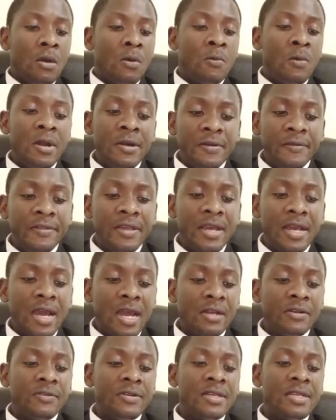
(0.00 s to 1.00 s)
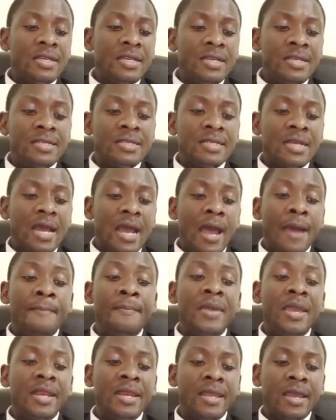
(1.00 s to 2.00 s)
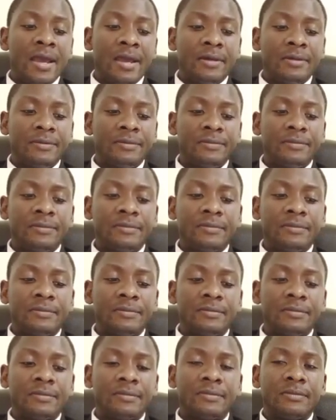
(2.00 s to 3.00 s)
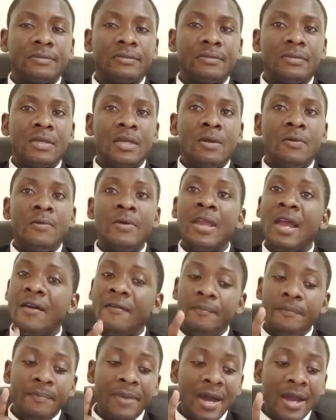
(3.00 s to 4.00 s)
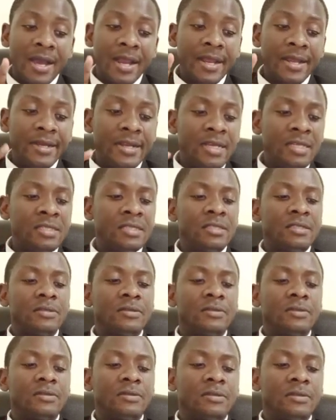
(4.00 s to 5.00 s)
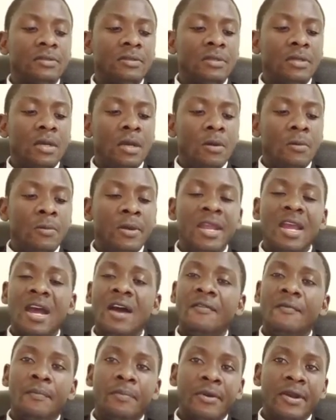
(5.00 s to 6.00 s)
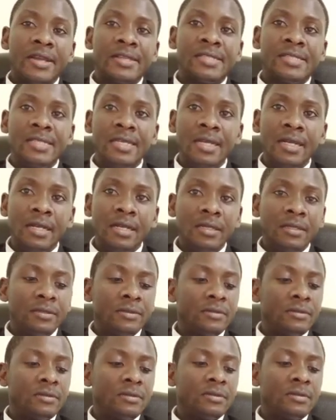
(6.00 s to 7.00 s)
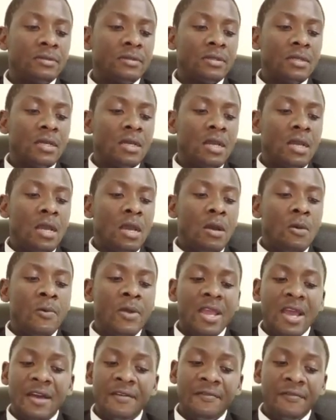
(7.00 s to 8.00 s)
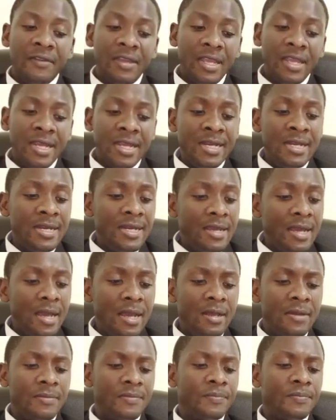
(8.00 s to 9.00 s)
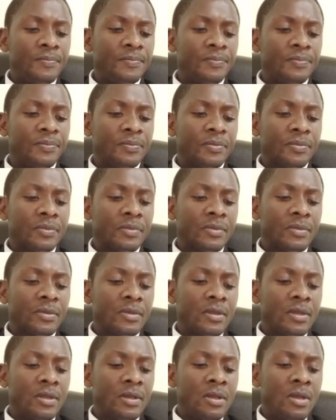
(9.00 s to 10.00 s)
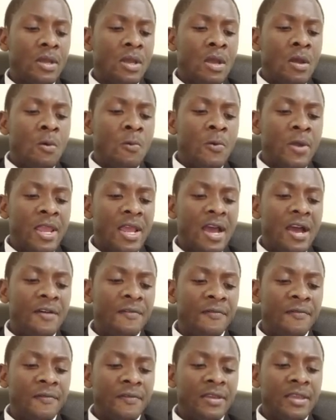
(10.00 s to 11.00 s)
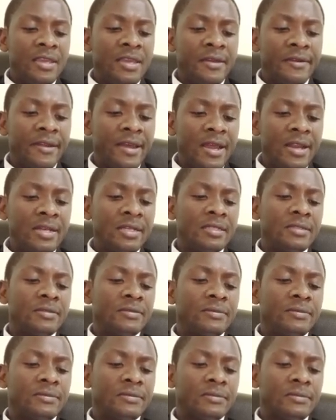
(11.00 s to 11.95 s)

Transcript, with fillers: One of the countries is Armenia. We have Bangladesh, we have Brazil, we have India, we have Iran,